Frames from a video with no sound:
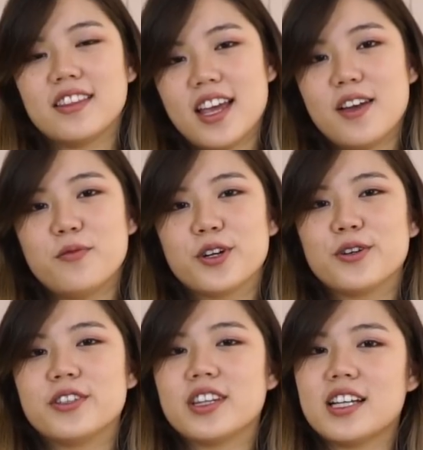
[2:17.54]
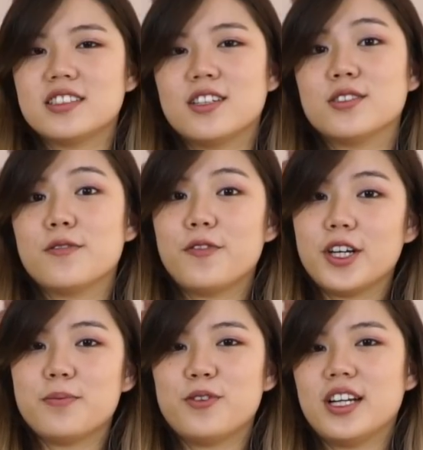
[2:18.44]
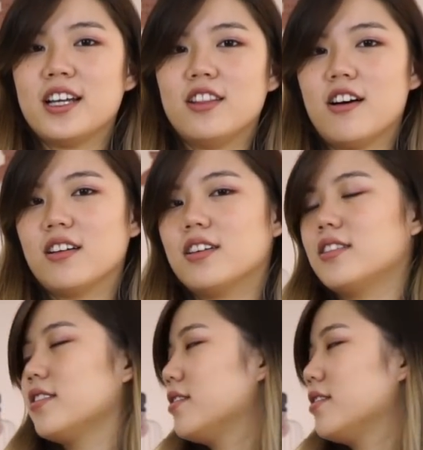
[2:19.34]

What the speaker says: and then we're going to test out the fingerprint unlock.